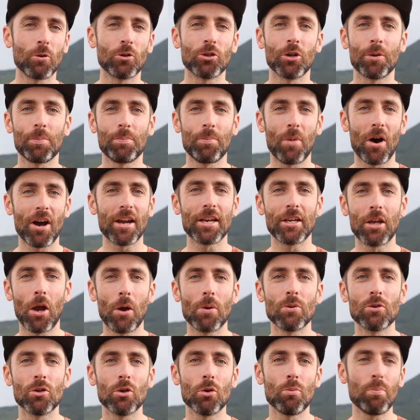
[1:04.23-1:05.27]
Ultra my
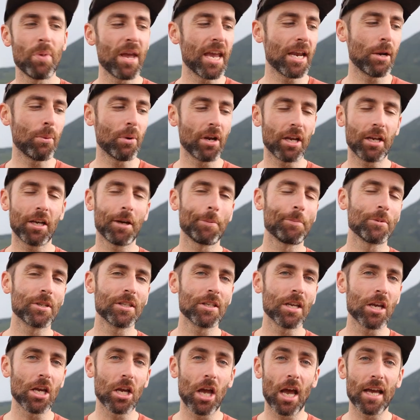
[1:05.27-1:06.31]
go-to pick when it
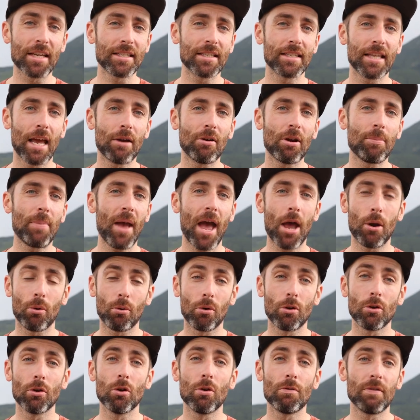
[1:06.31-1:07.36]
comes to a Steripen
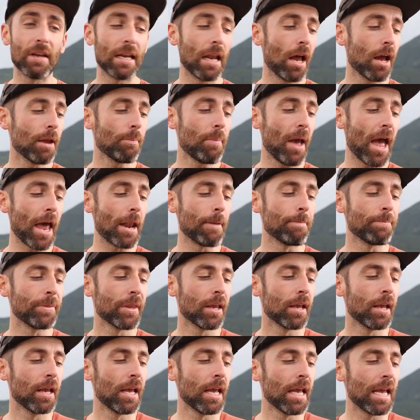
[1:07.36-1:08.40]
or a UV light pen
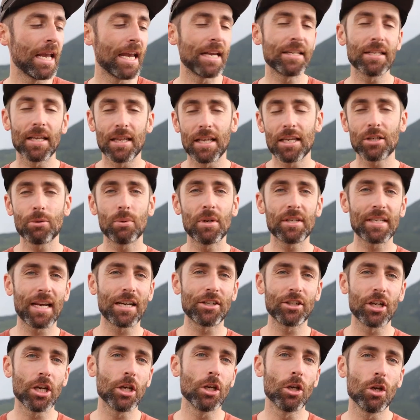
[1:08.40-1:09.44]
is that this one is
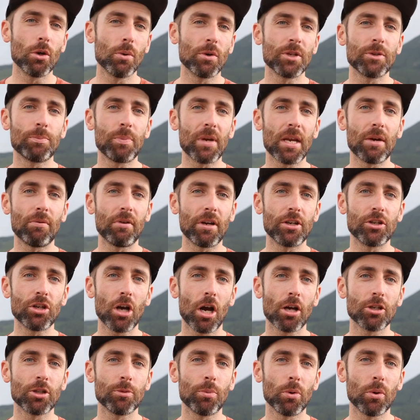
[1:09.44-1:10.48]
actually USB
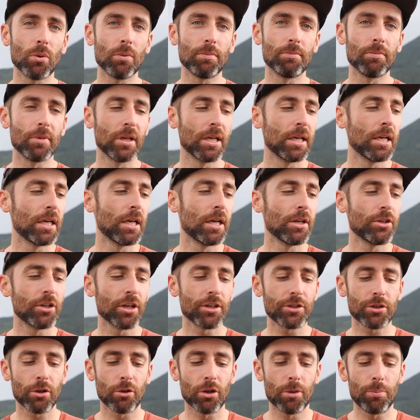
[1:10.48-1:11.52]
rechargeable.
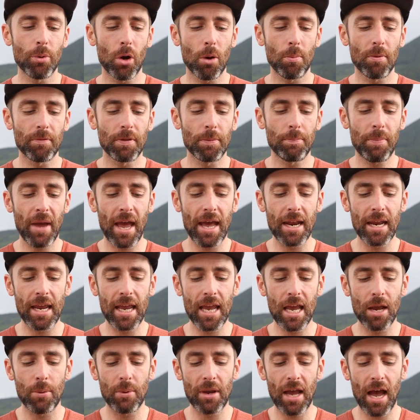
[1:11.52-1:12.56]
Just on the bottom of the pen
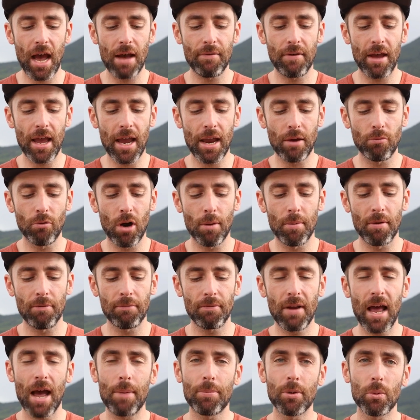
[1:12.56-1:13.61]
here, we have a rubber
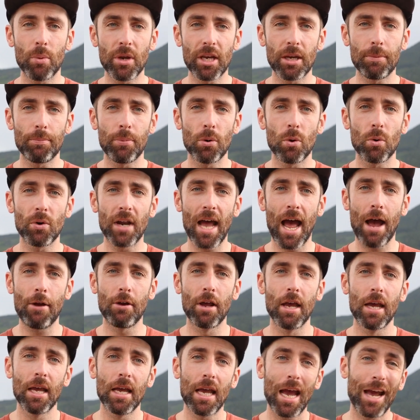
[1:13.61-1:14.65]
flap that we can pull
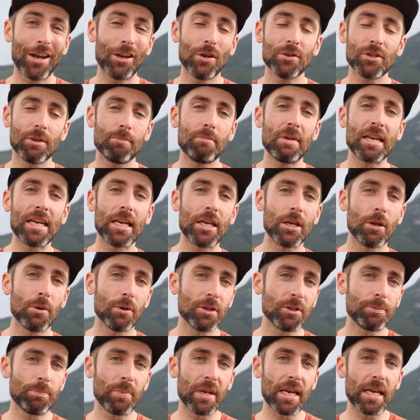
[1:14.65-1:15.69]
down and use a mini
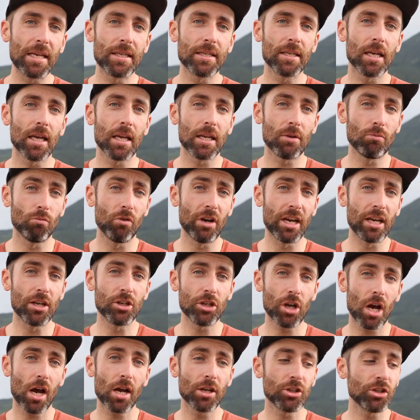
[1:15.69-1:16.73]
USB to
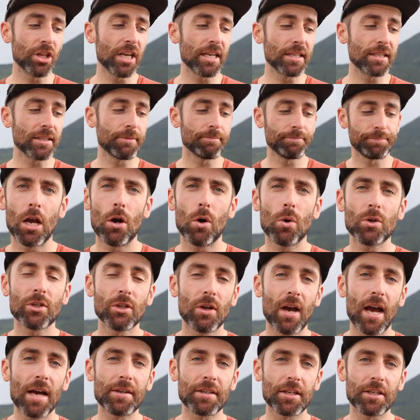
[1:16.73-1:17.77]
recharge this. It
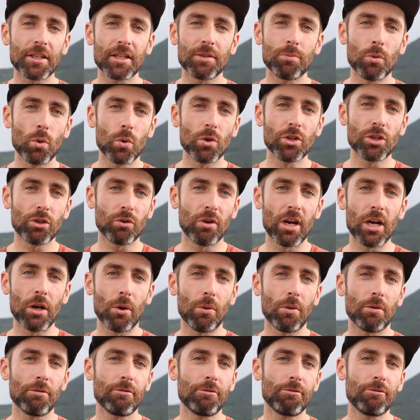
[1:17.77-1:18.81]
also has a small
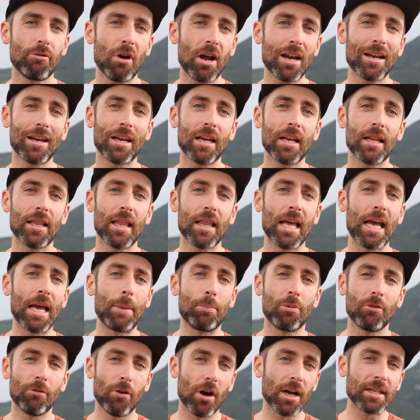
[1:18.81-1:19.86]
screen on the front
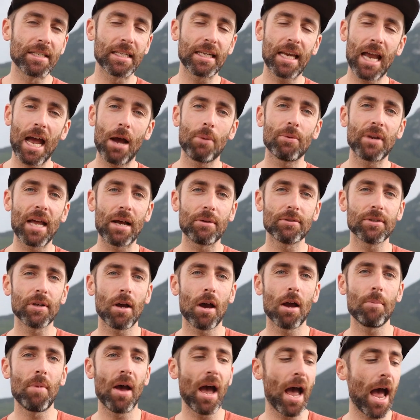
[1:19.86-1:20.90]
that provides a countdown
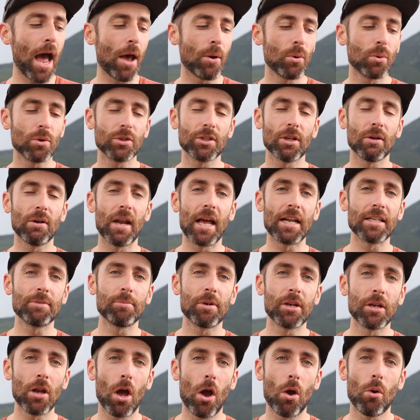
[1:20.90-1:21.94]
timer and also lets
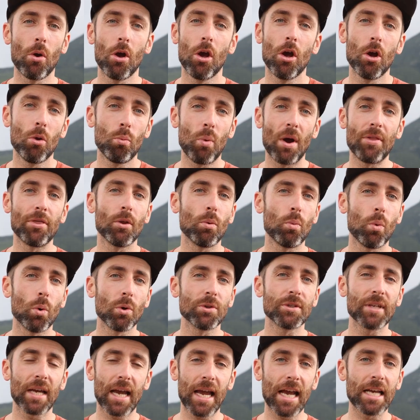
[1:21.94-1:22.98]
me know when the
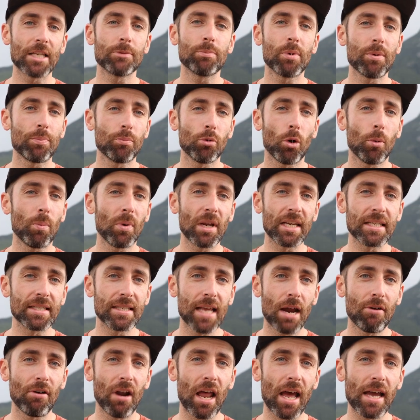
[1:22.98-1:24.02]
water has been properly
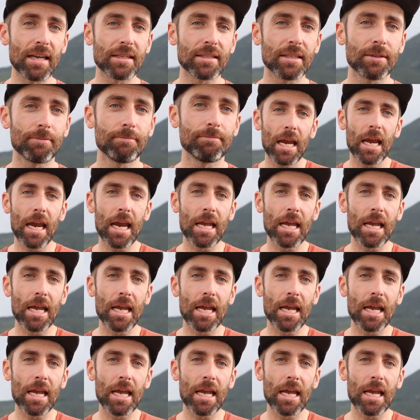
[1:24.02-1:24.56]
sterilized.